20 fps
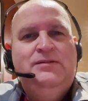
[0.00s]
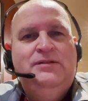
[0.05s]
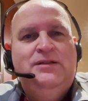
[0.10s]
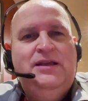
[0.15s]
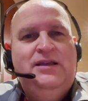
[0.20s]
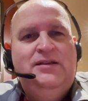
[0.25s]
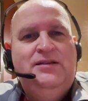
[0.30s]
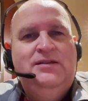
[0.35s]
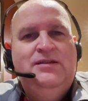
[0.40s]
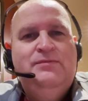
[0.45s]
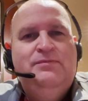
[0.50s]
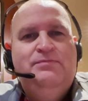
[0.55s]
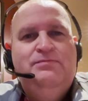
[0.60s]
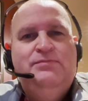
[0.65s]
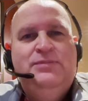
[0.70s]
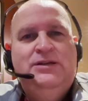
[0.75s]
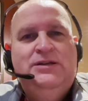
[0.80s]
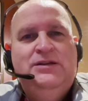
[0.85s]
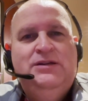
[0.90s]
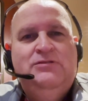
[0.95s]
end up
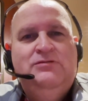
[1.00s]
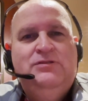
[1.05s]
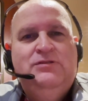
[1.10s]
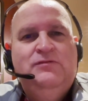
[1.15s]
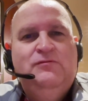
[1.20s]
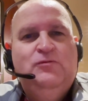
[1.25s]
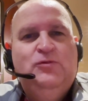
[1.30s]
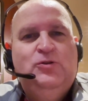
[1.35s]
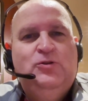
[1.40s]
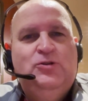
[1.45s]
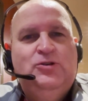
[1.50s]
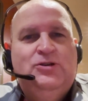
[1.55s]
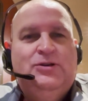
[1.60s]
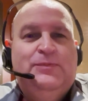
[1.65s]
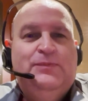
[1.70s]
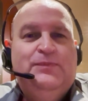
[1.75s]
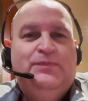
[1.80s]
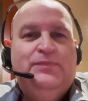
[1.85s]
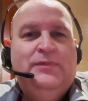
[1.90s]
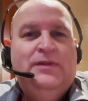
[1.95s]
being out of work.
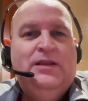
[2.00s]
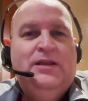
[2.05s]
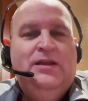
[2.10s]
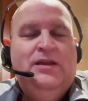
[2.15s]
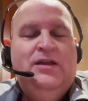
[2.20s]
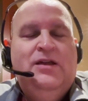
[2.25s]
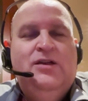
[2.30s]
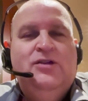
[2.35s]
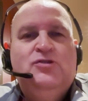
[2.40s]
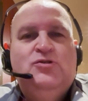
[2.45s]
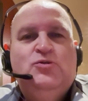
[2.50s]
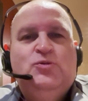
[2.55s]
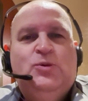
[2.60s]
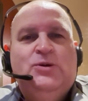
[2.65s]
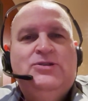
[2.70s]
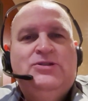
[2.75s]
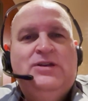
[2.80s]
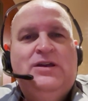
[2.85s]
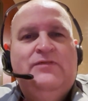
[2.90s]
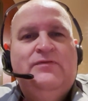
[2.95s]

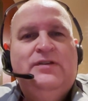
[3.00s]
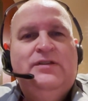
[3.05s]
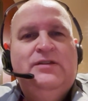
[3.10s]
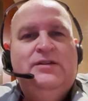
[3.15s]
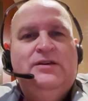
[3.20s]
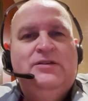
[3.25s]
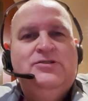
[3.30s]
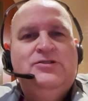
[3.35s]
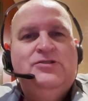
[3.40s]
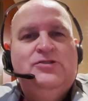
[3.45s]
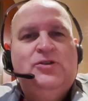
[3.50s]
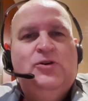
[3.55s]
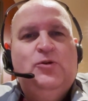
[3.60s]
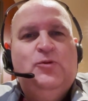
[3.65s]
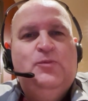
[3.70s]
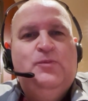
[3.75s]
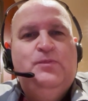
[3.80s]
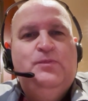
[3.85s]
'Twas ever thus, though.